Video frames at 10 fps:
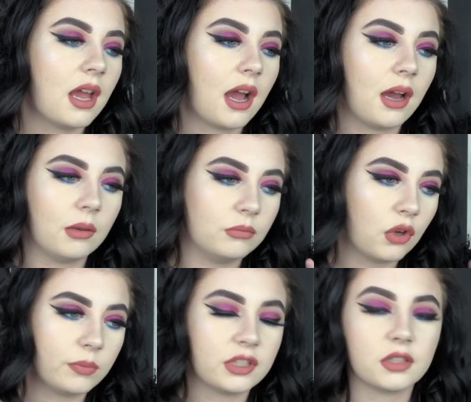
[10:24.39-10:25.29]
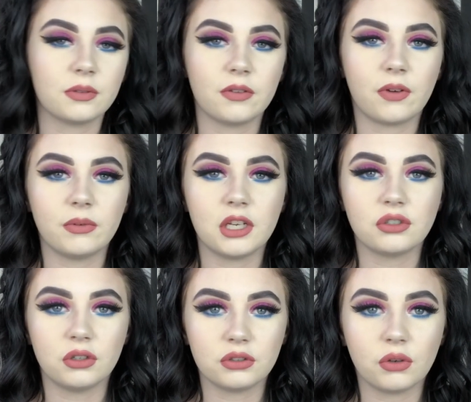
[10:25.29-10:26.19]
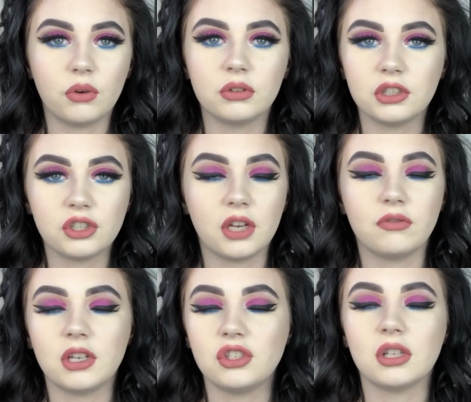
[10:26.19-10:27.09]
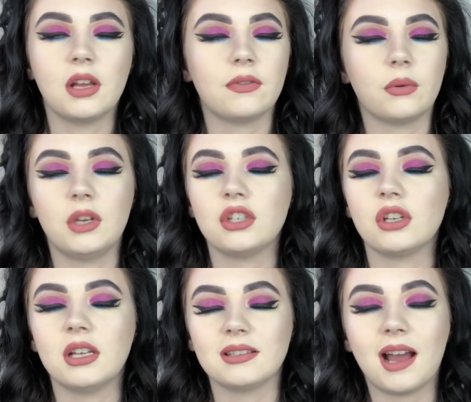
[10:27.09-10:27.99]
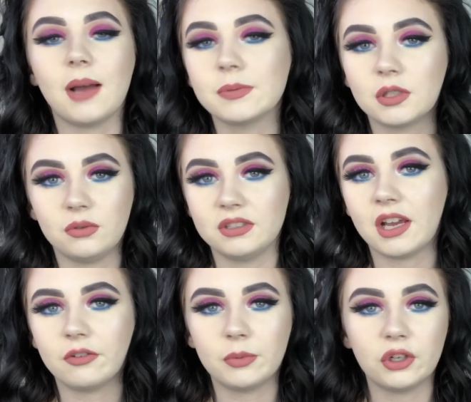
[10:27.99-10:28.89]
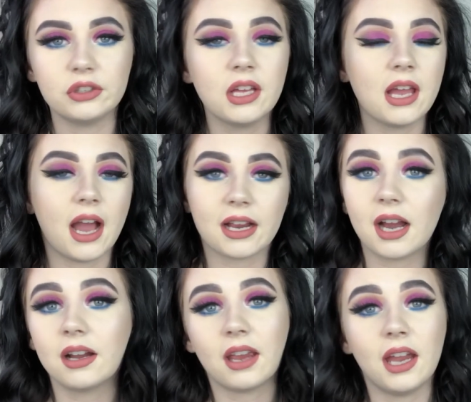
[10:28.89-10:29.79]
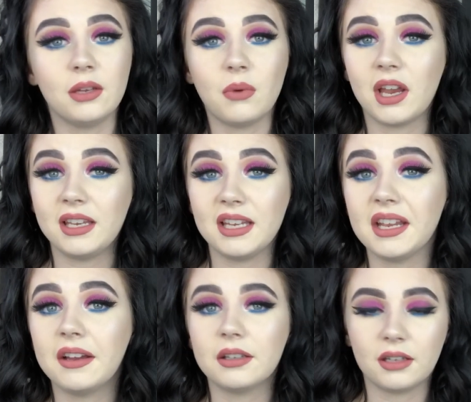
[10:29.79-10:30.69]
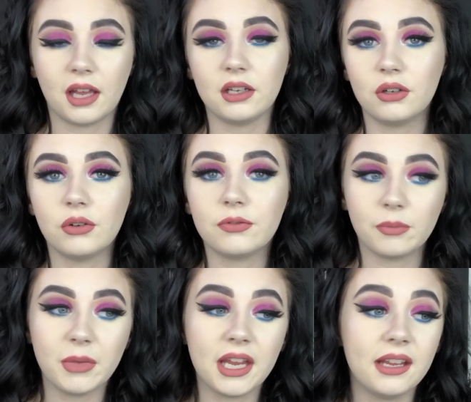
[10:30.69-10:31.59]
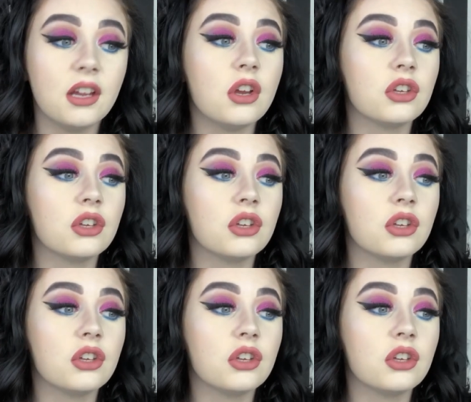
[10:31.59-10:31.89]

I'm not obsessed with that foundation on its own. The shade range in that foundation is absolutely terrible. I can't get anywhere near light enough for me.